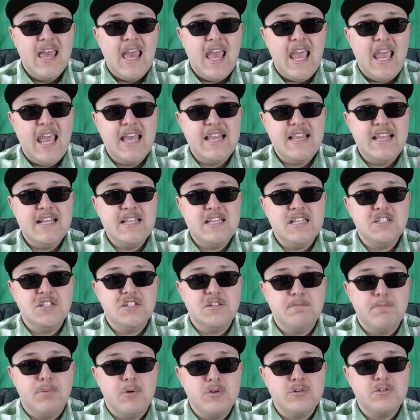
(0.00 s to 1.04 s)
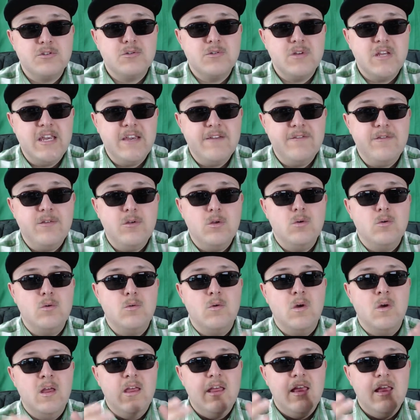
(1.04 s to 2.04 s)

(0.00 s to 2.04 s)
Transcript: and it is supposed to give you